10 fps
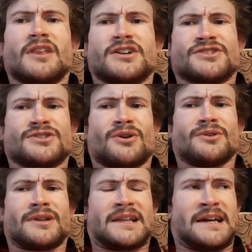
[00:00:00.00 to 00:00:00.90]

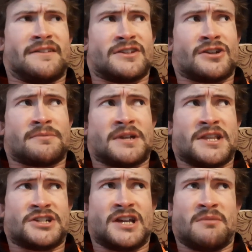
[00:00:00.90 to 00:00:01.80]
solidly in the top 10 of
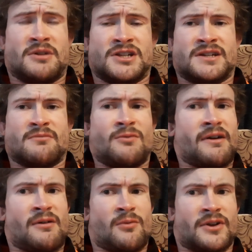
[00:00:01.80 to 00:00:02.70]
the championship, where
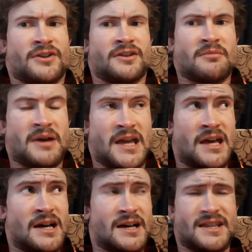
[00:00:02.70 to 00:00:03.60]
he wanted to be.
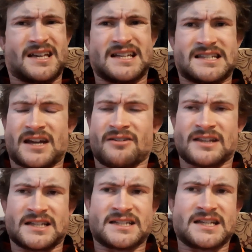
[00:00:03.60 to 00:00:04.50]
I think he's
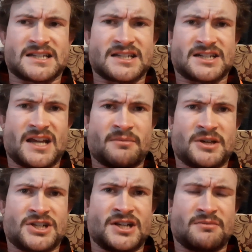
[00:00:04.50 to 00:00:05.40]
currently sixth in the
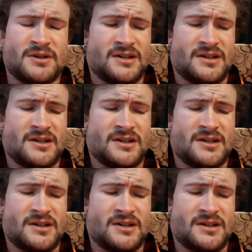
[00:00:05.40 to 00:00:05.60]
championship.